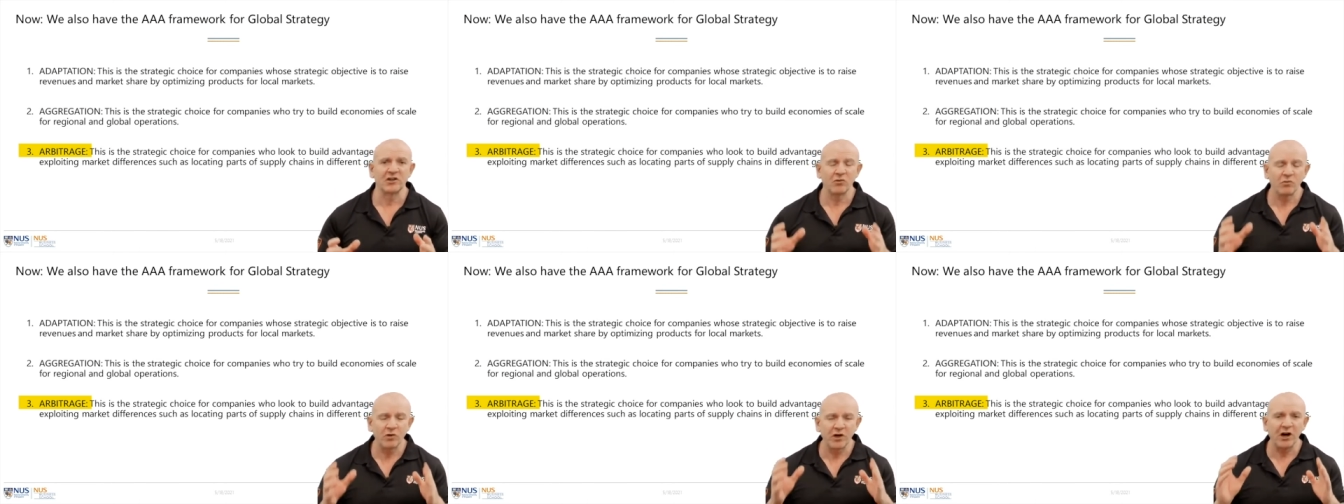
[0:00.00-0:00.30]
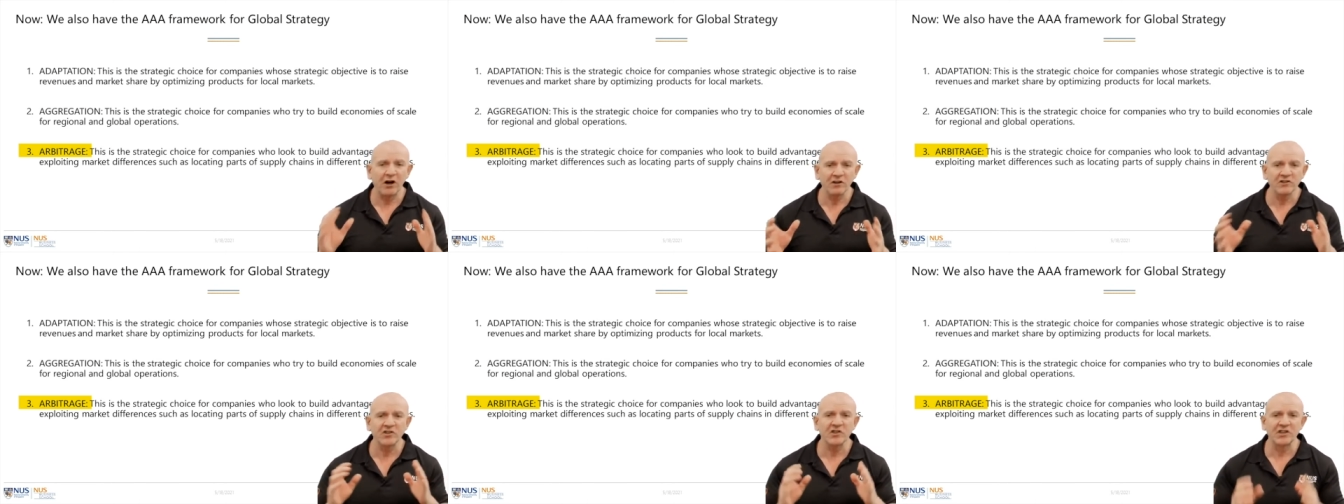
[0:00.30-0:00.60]
We
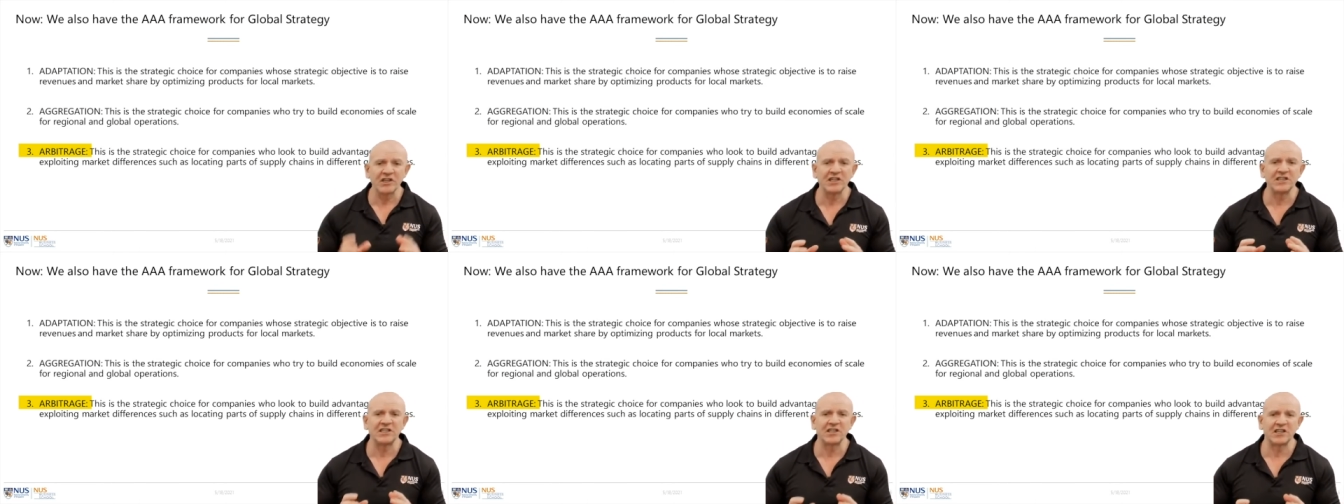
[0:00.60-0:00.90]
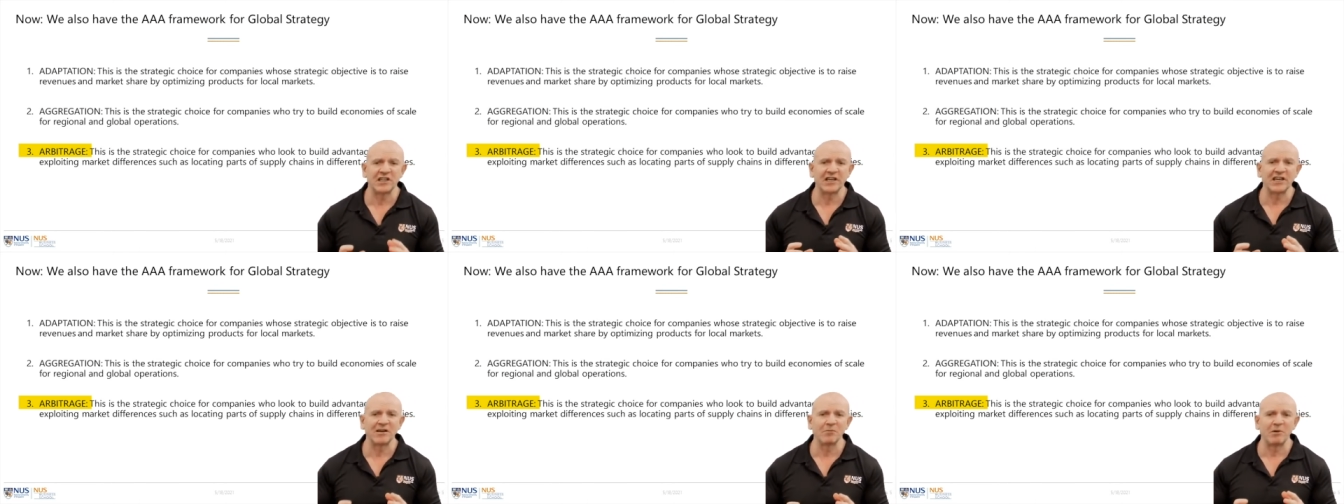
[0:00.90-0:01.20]
also need to
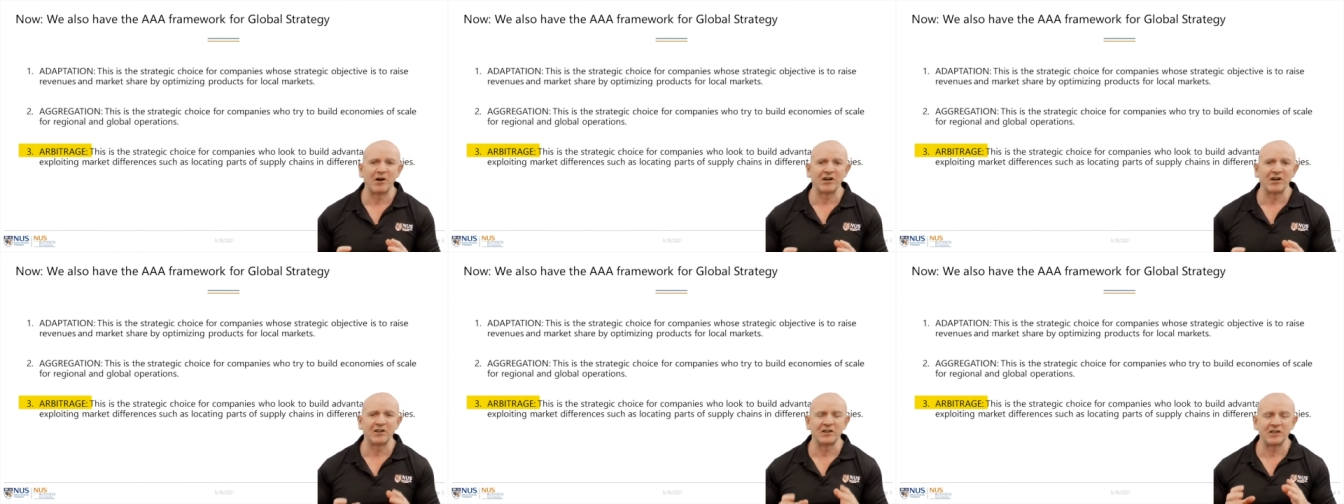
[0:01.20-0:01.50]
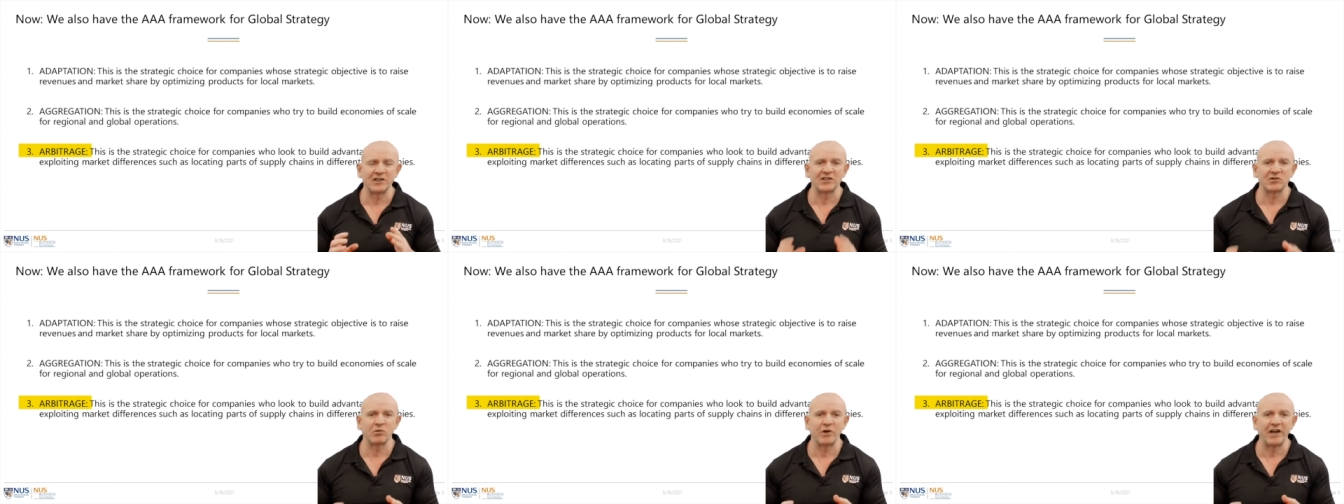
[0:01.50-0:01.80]
think about it
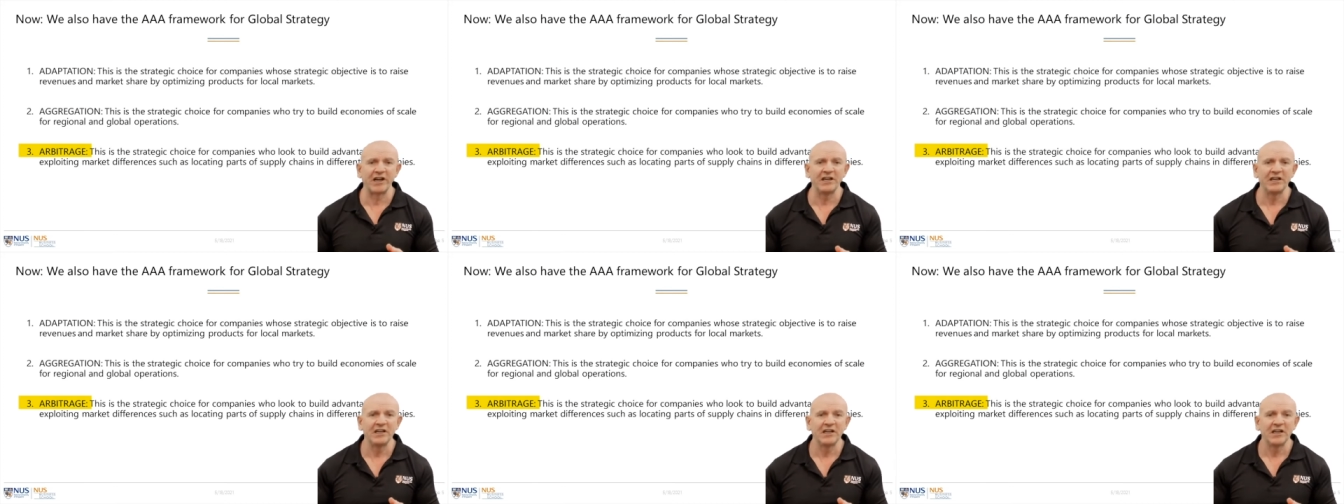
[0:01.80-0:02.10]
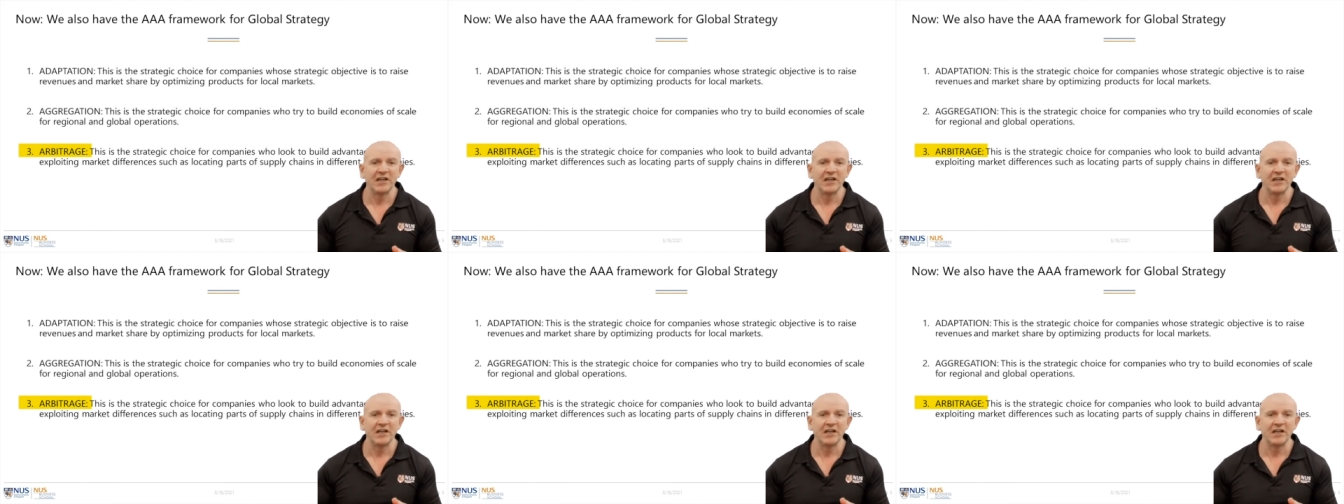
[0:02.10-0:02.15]
this way